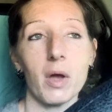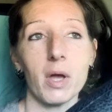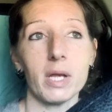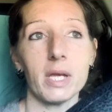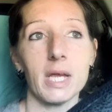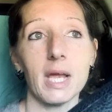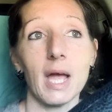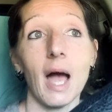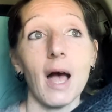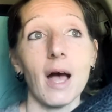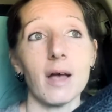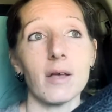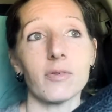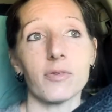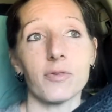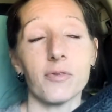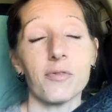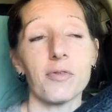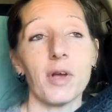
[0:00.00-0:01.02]
And he
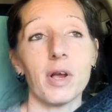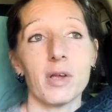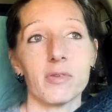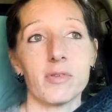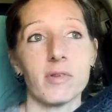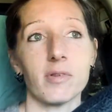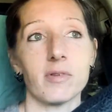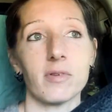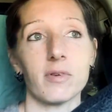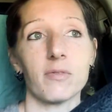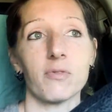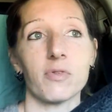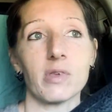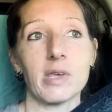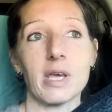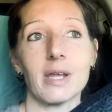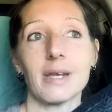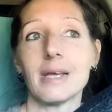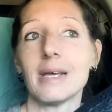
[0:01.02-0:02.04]
has very sensitive
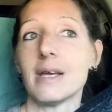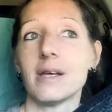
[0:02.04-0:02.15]
skin.